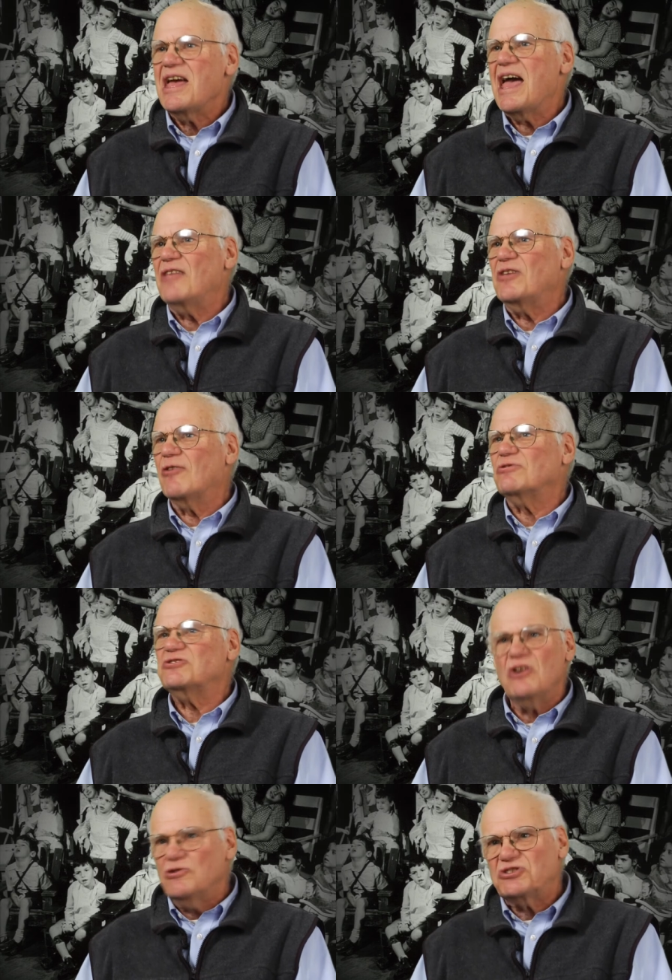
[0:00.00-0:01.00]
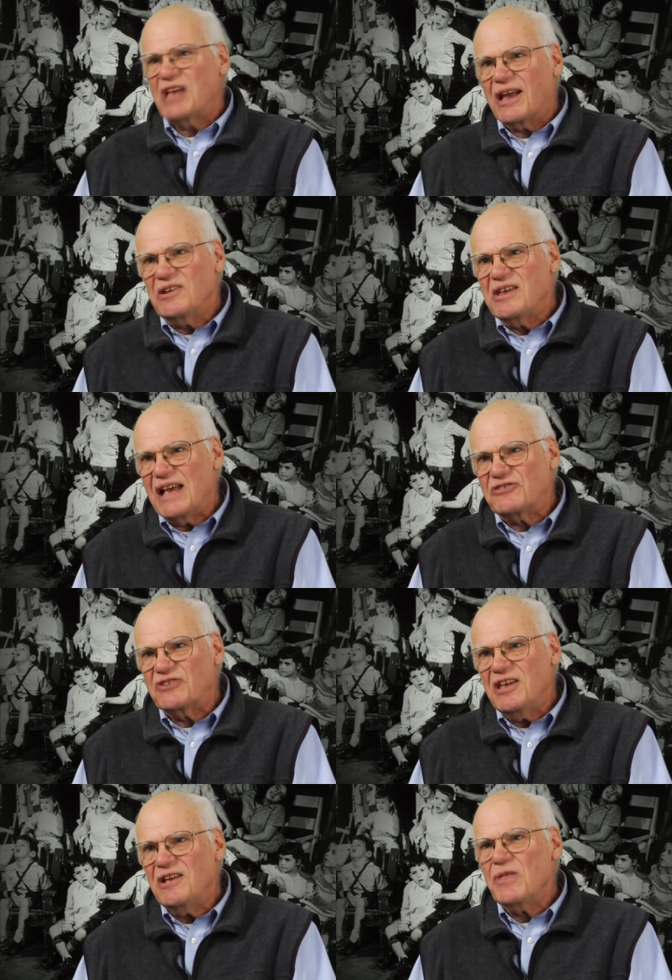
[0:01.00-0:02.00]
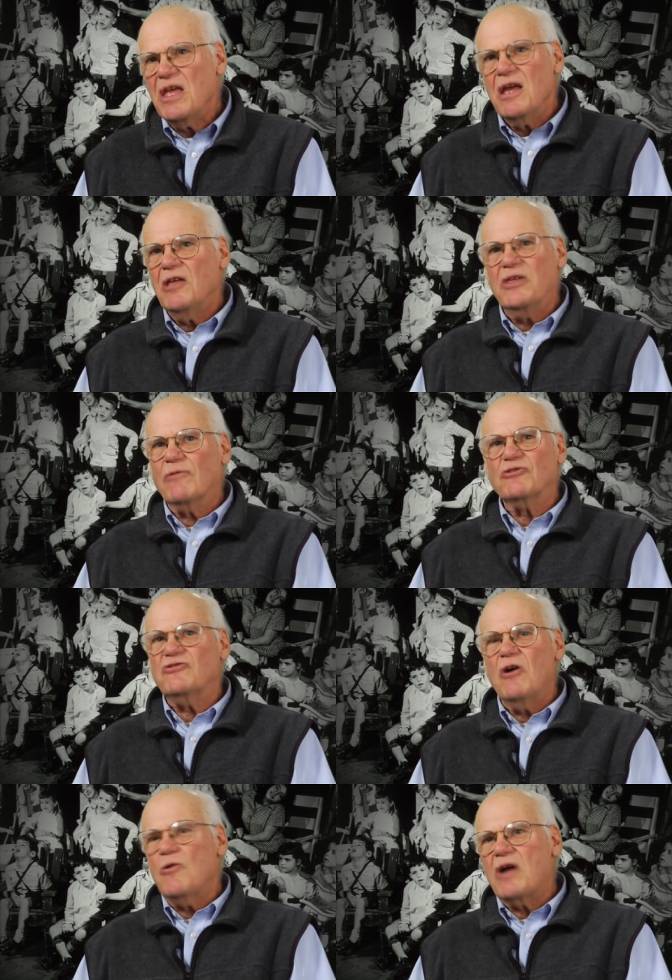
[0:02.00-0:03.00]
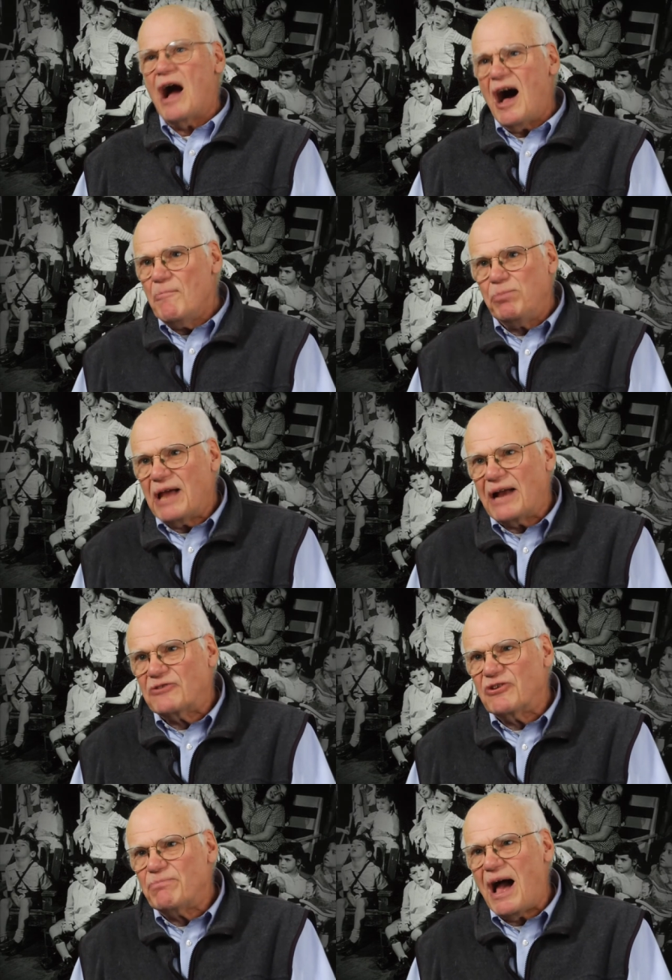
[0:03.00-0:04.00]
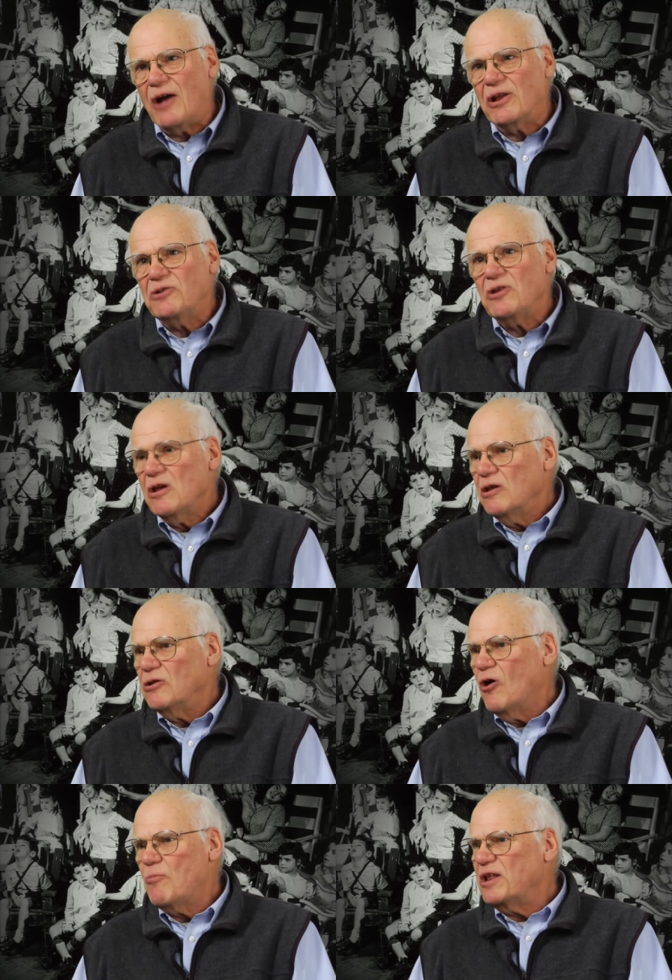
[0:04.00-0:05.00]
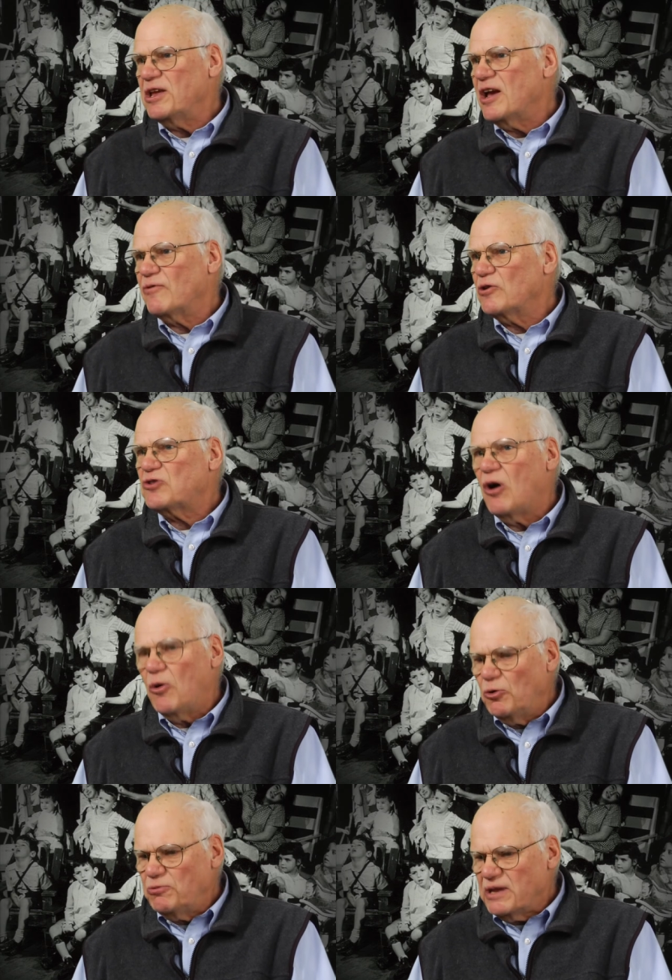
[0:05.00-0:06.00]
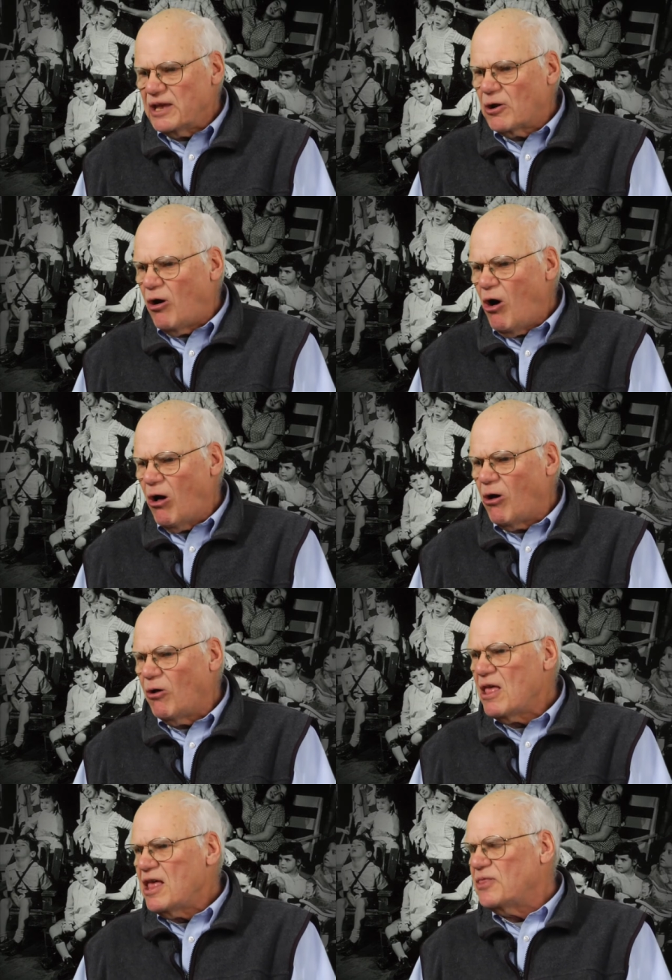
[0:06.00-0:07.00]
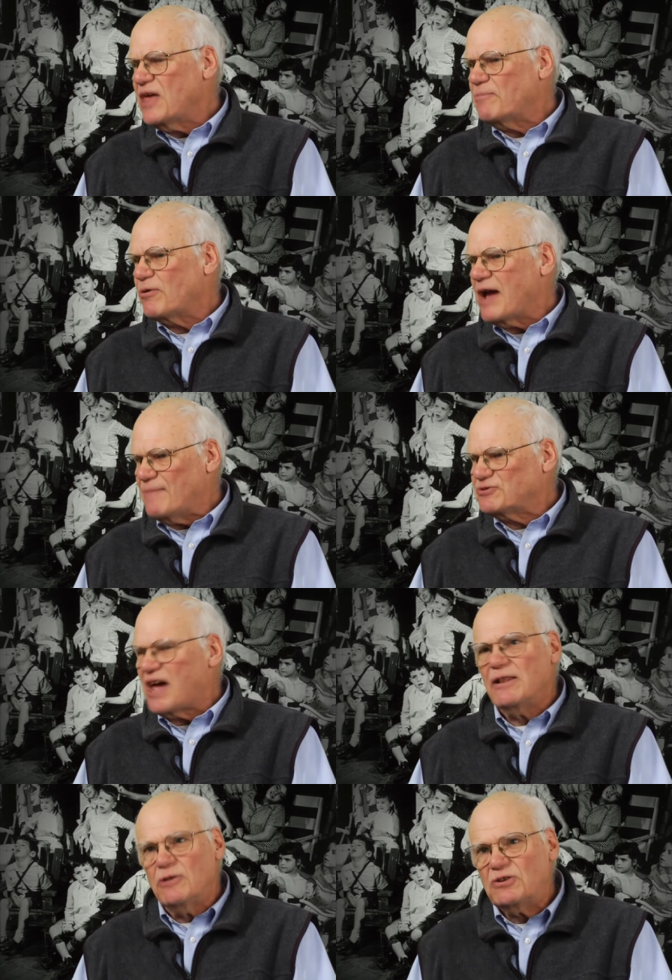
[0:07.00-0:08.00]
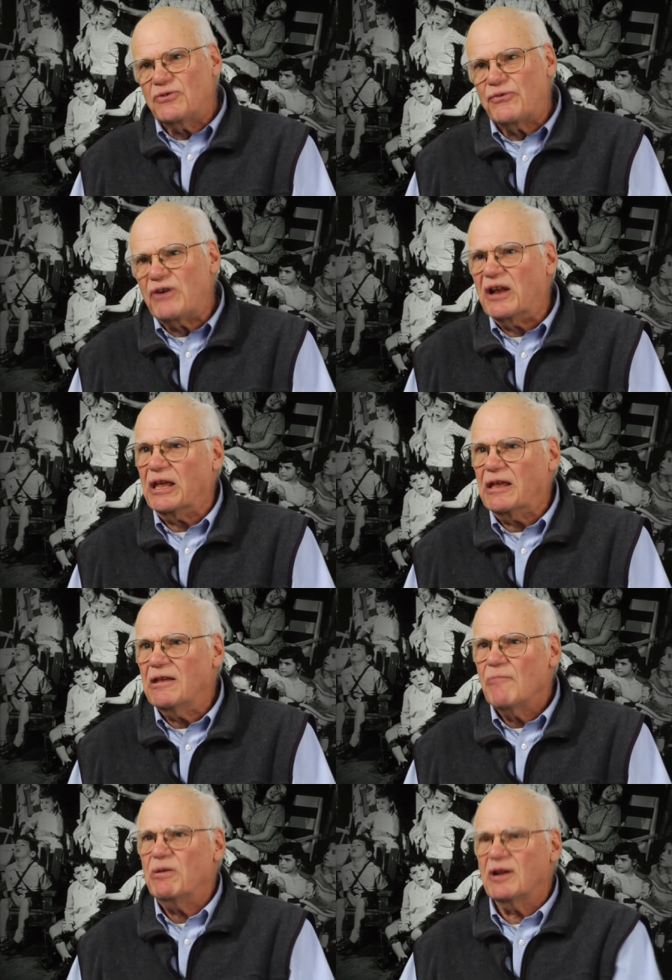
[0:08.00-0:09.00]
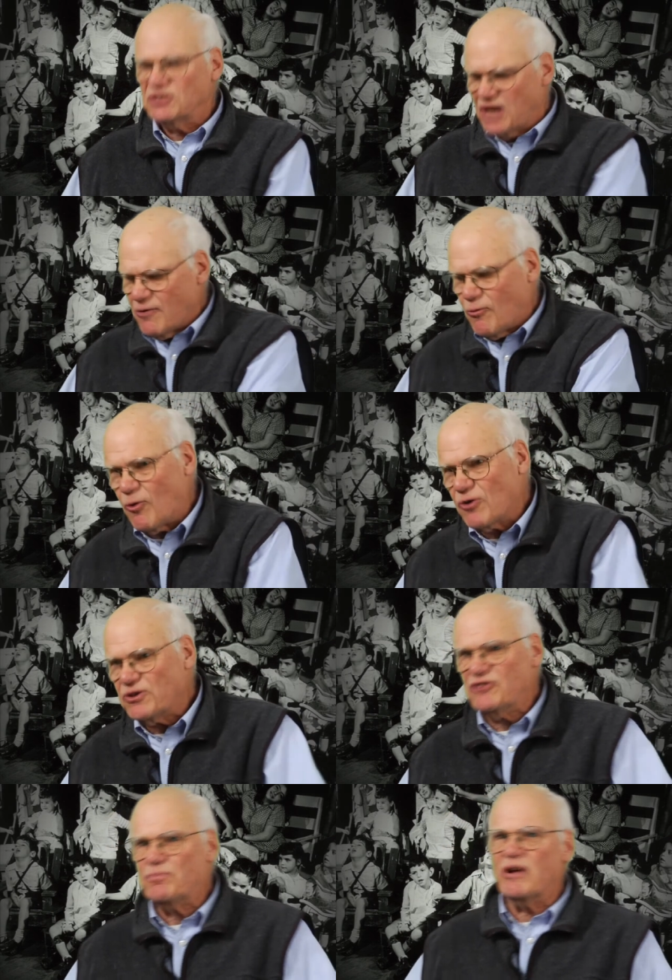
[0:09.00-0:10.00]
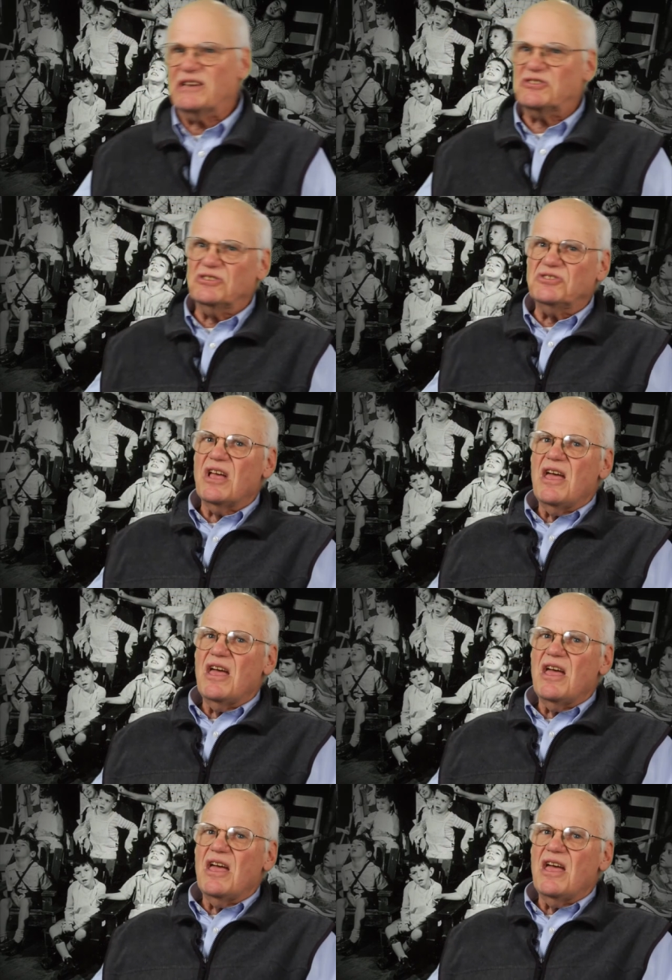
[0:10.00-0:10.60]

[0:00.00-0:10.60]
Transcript: And there was no second guessing. There was no complex about it. Nobody ever told me at all that perhaps I looked funny because I wore these braces.